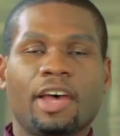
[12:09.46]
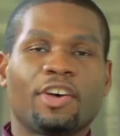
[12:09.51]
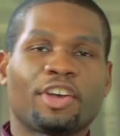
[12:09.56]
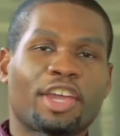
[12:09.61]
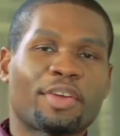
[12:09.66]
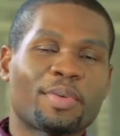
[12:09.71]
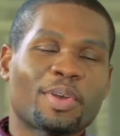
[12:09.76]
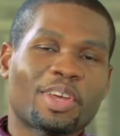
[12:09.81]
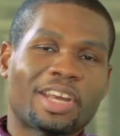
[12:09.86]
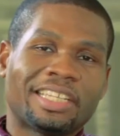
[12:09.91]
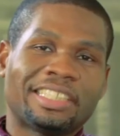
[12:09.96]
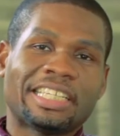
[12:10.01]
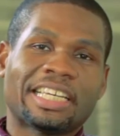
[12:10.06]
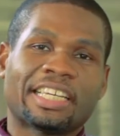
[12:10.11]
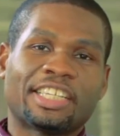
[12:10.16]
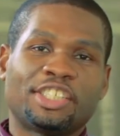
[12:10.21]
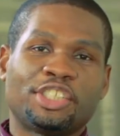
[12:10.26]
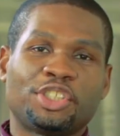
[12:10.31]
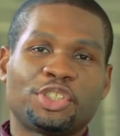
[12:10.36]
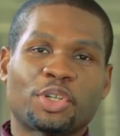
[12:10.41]
Okay, we're going to
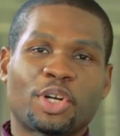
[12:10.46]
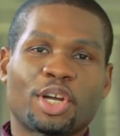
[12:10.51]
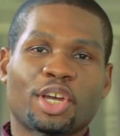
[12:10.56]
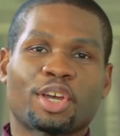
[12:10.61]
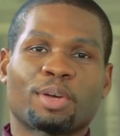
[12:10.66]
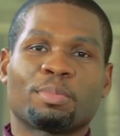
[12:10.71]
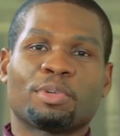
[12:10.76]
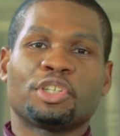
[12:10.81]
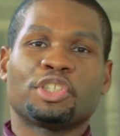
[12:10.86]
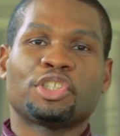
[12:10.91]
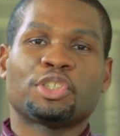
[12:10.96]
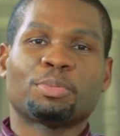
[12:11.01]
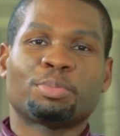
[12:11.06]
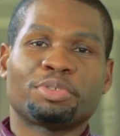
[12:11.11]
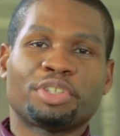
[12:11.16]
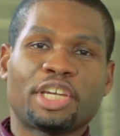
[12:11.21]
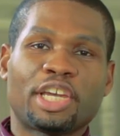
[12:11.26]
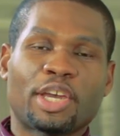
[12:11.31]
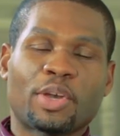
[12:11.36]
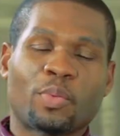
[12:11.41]
take a short commercial
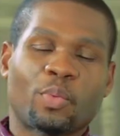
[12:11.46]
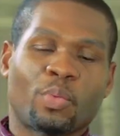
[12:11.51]
break